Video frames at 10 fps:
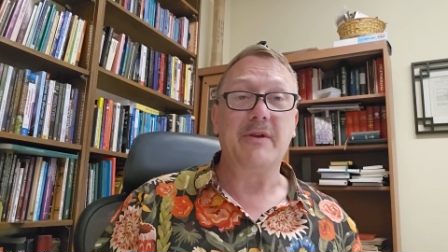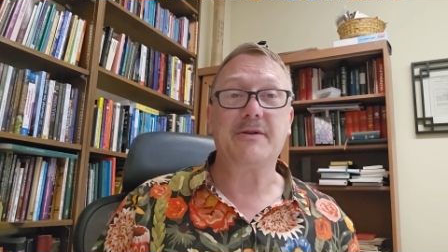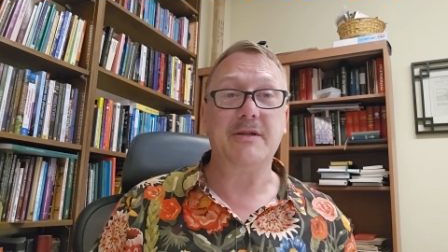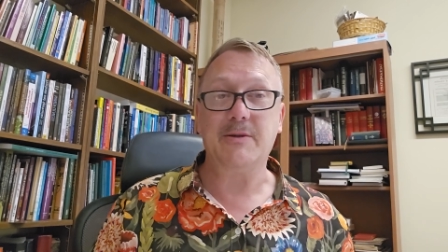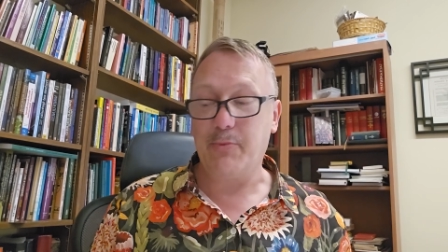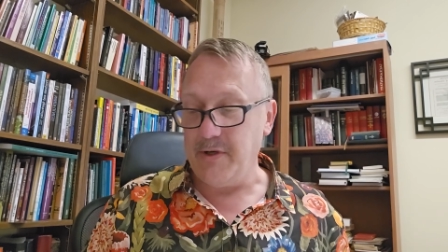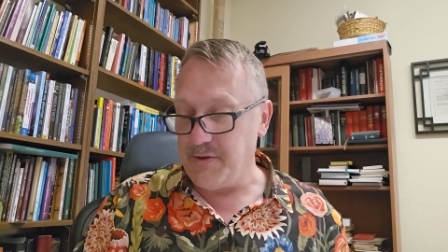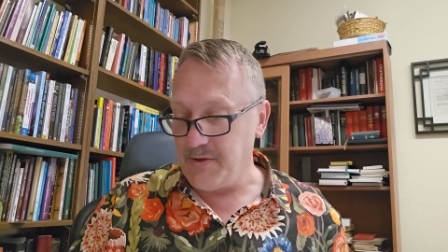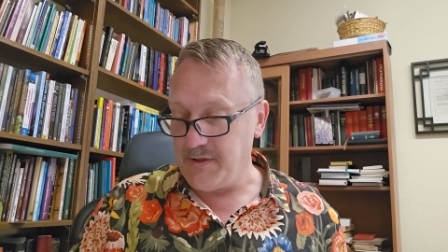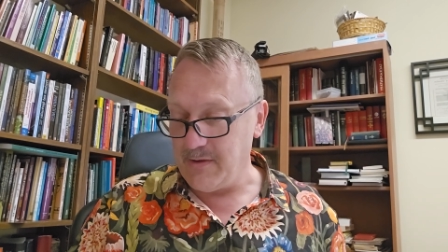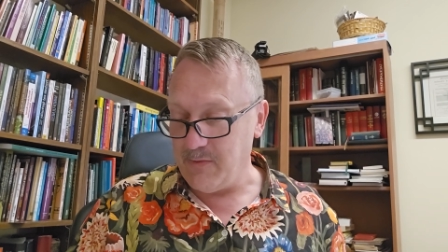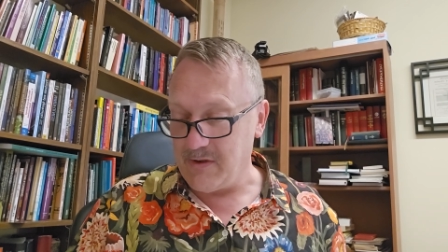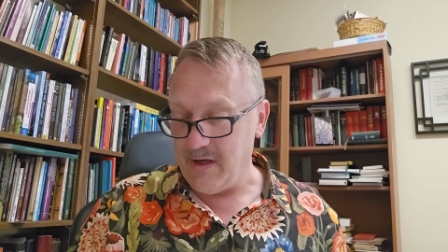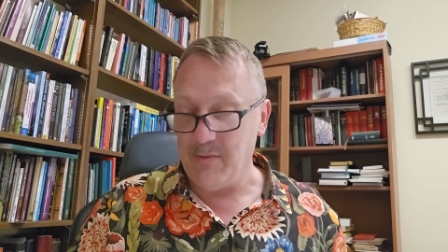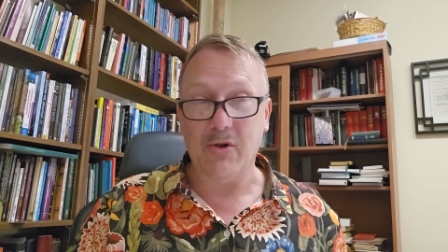there's these preachers that will
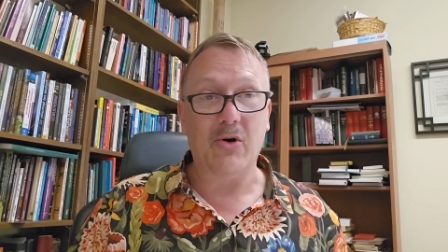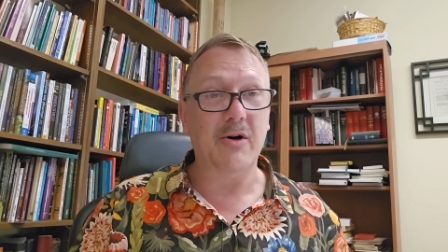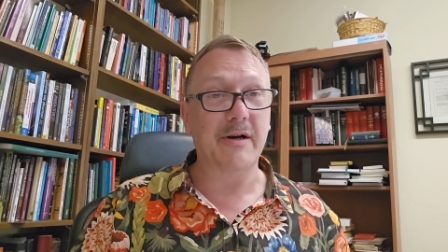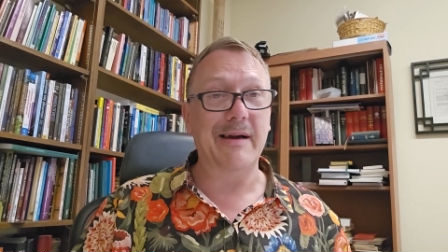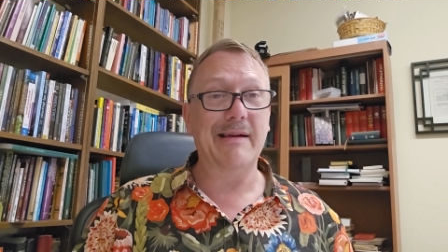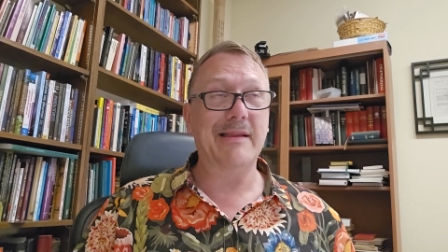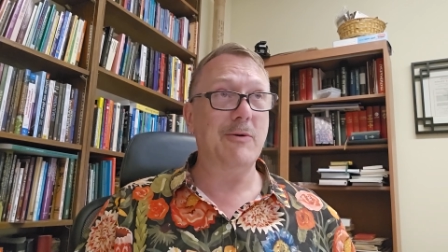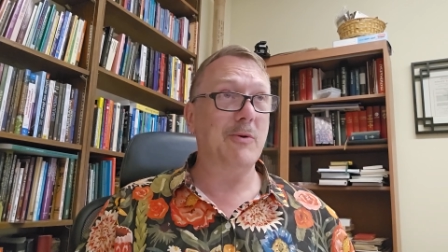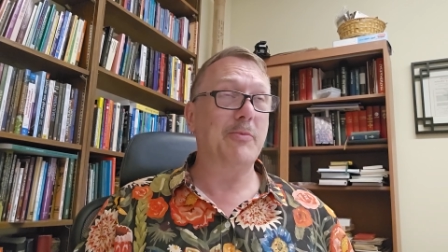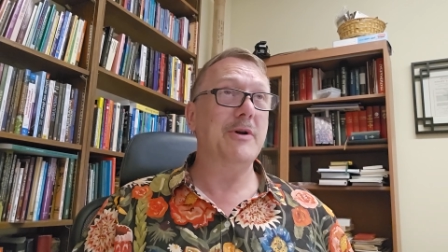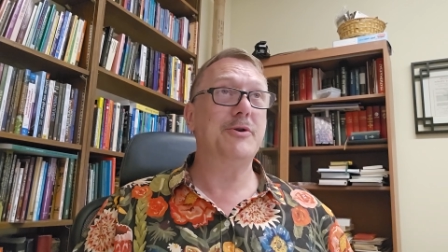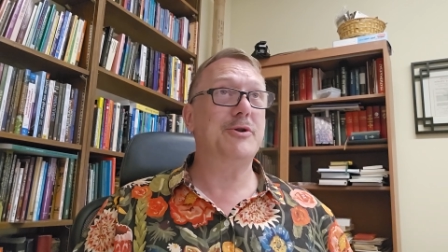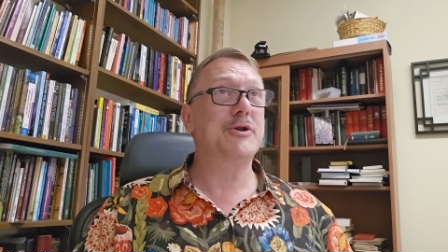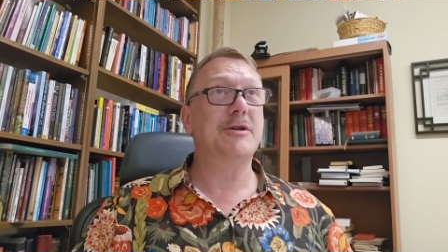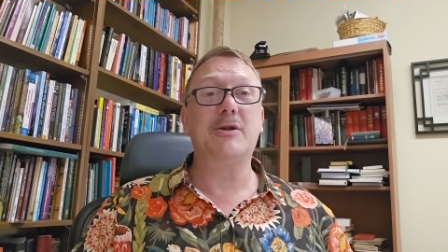come along and they will
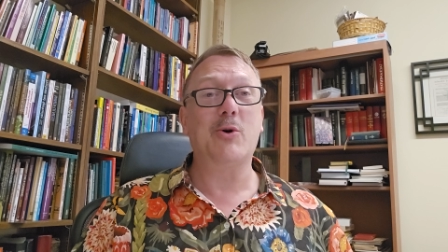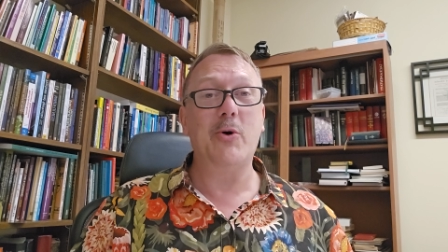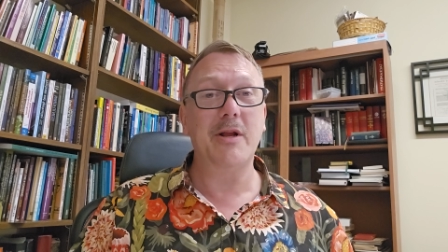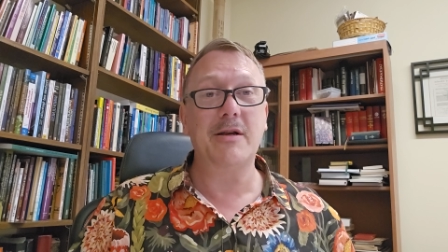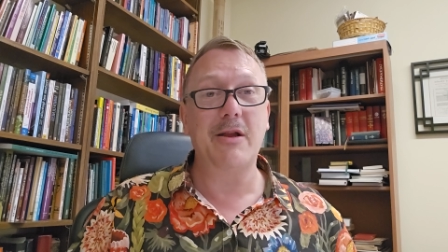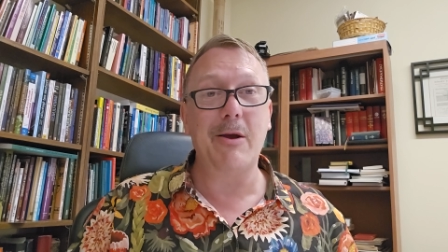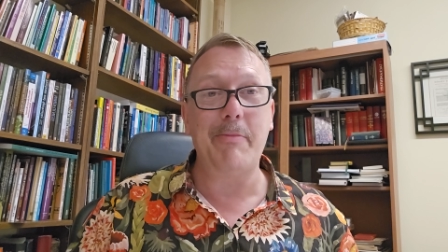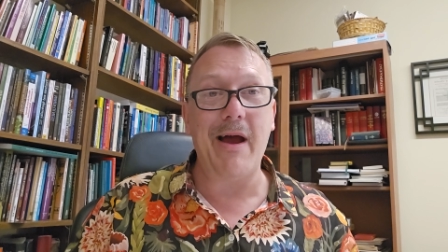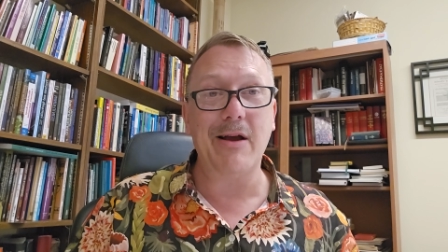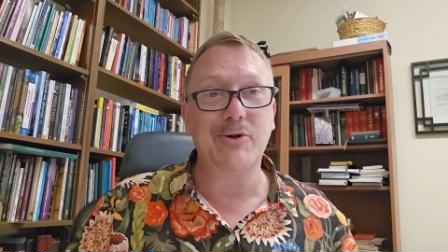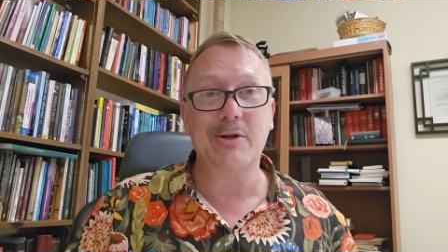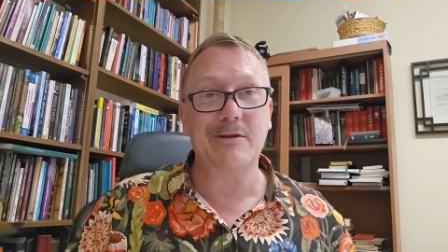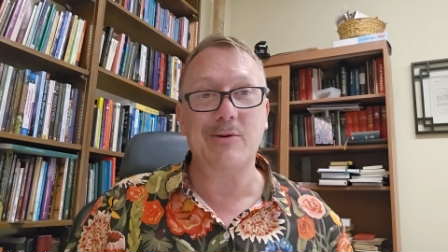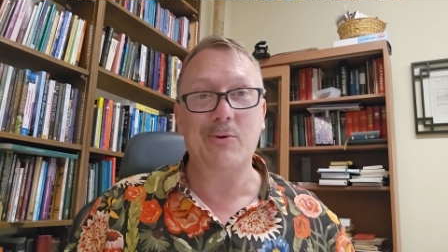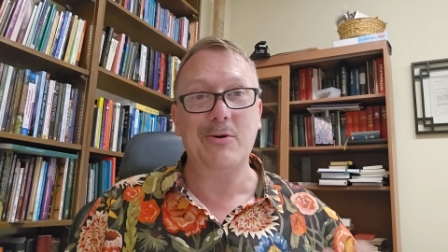preach just according to their
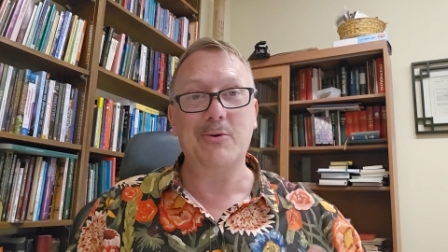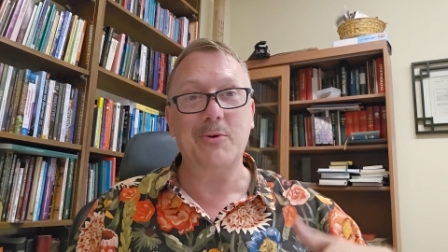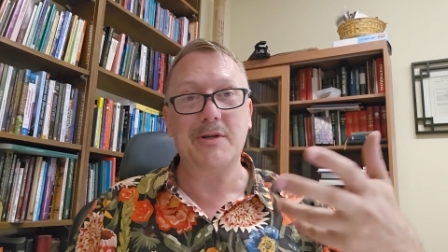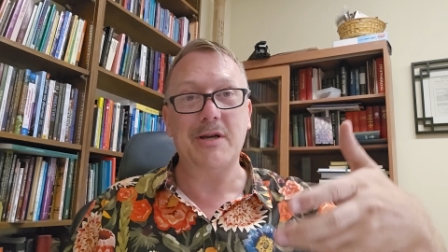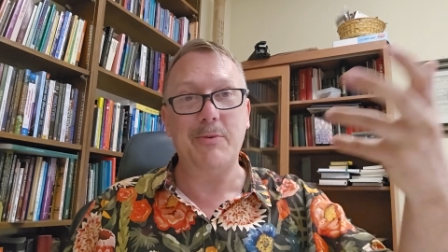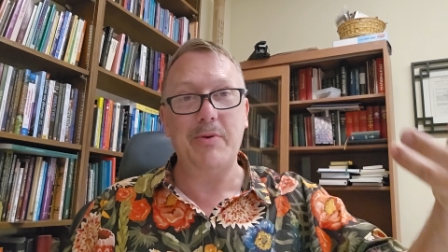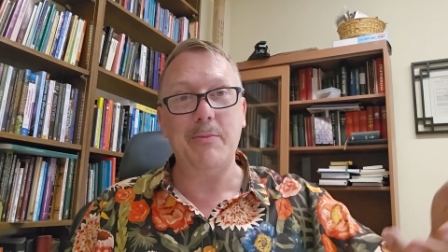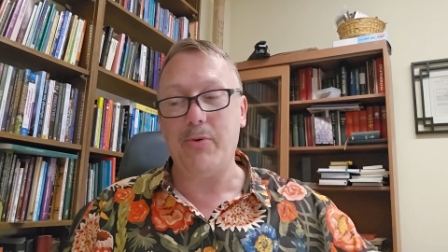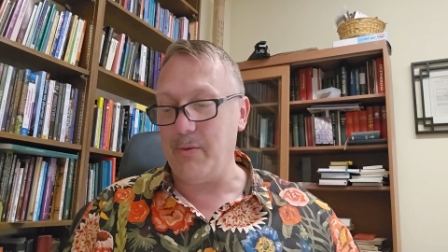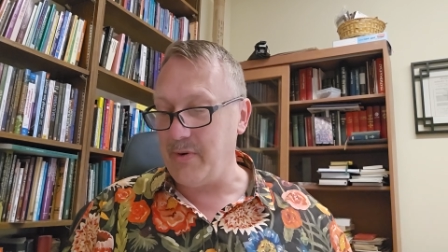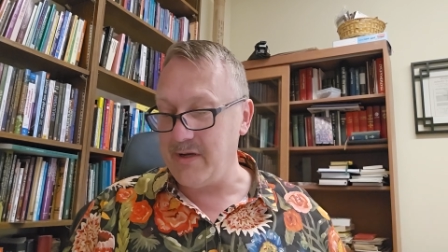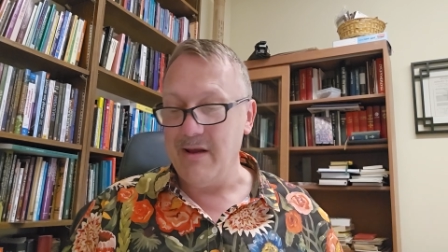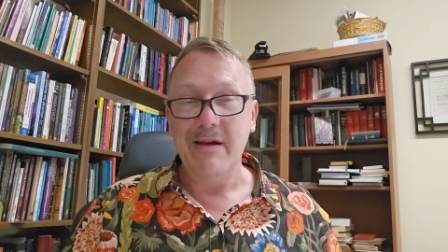passions in order to excite people, but